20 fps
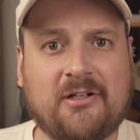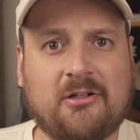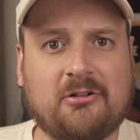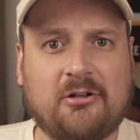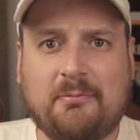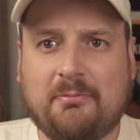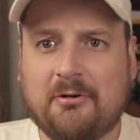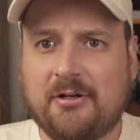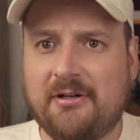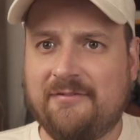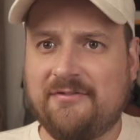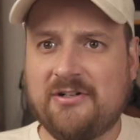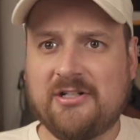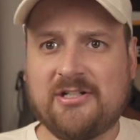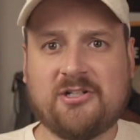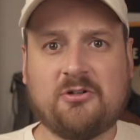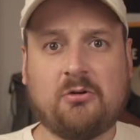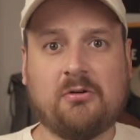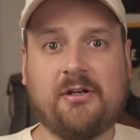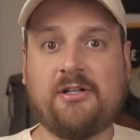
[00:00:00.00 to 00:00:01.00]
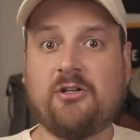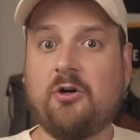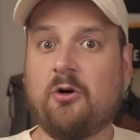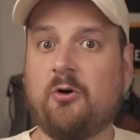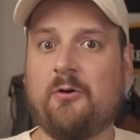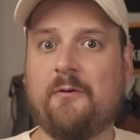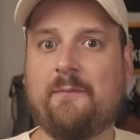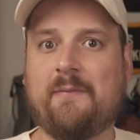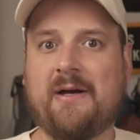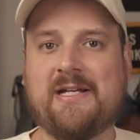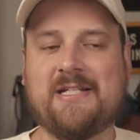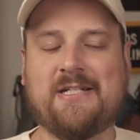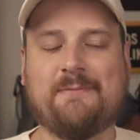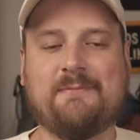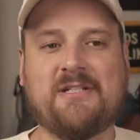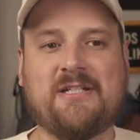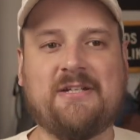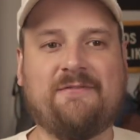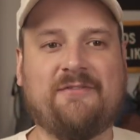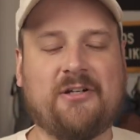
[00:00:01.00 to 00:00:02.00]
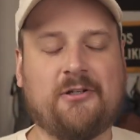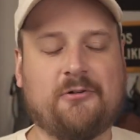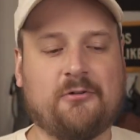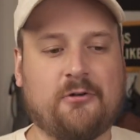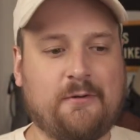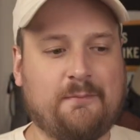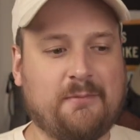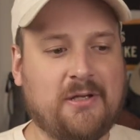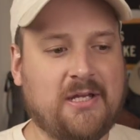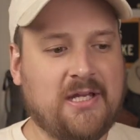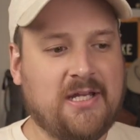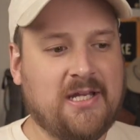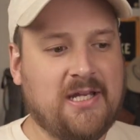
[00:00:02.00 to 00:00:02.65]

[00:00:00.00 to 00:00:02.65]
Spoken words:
group or even a story told by a specific group.